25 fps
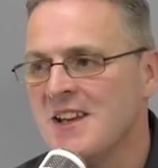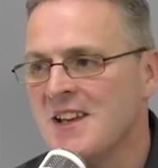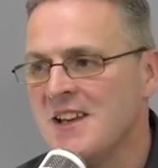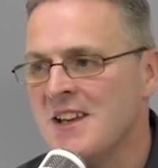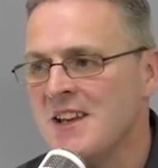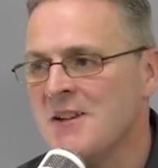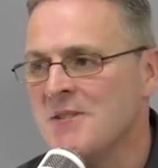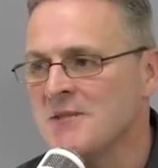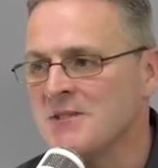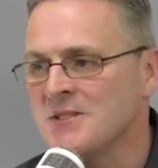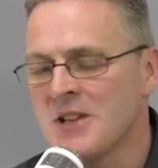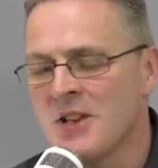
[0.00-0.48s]

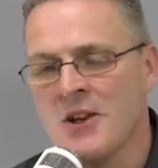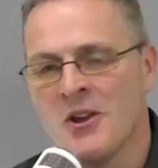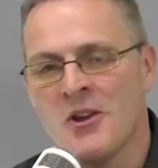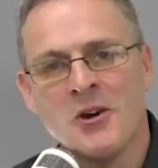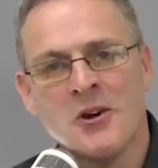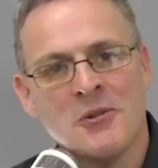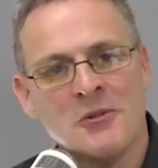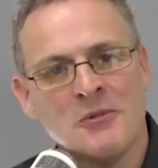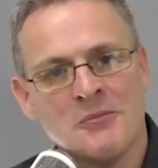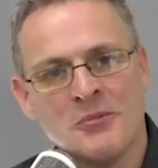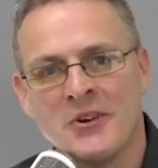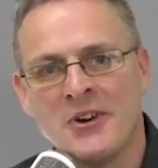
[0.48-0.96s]
It was a
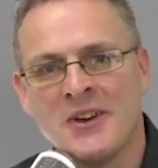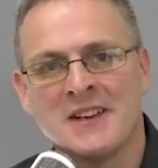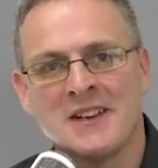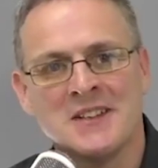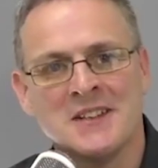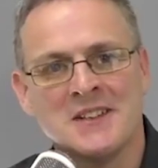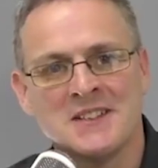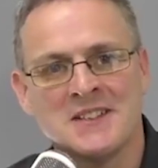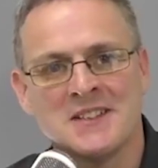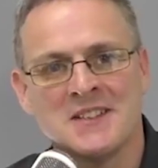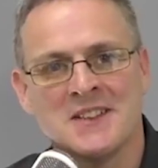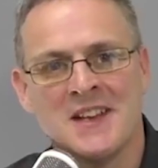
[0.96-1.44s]
long
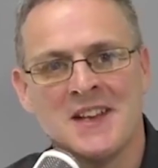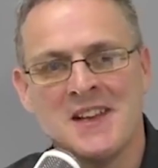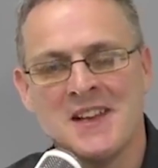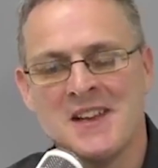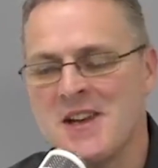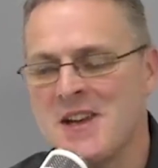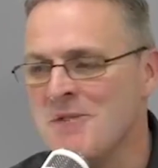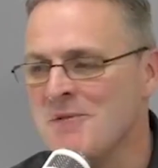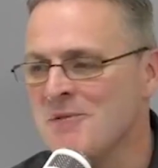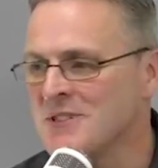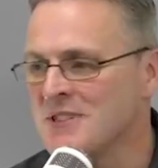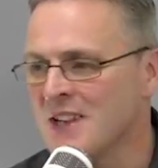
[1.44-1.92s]
pregnancy.
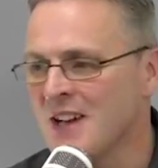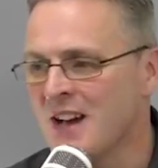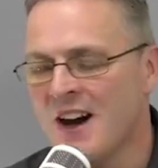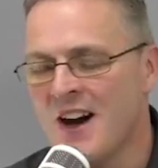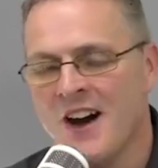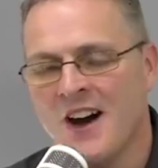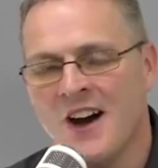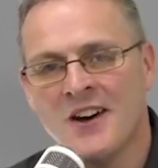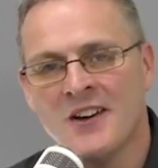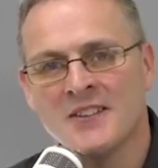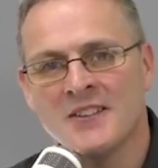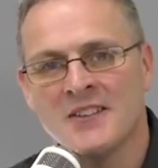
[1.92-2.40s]
It was a
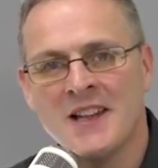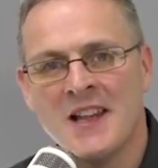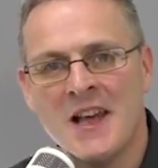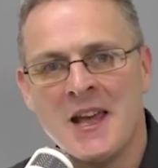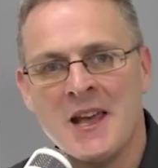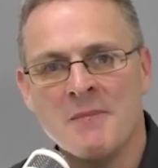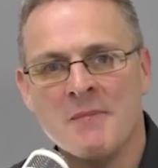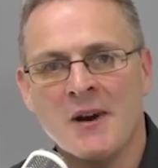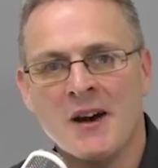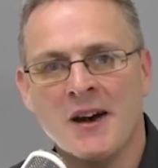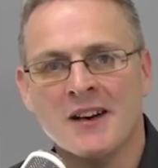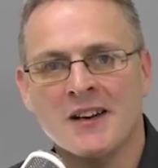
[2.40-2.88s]
hard
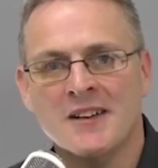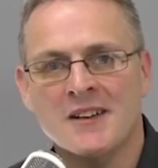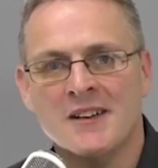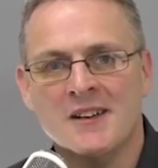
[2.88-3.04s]
labor,